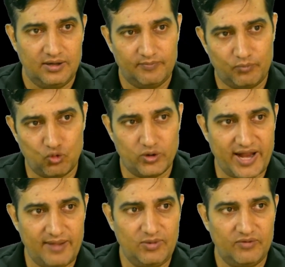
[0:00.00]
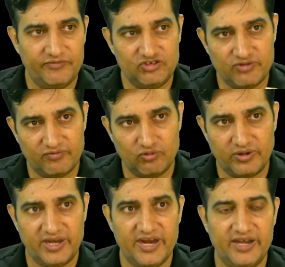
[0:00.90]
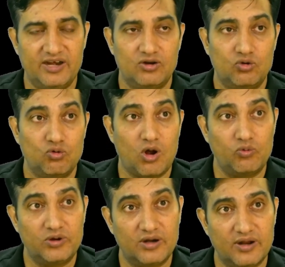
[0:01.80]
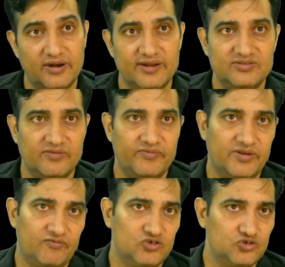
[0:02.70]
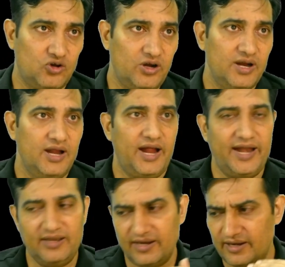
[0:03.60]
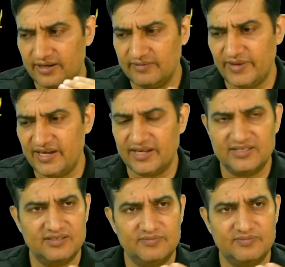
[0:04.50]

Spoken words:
program which you have to create to counter ransomware for sure, and take, in many cases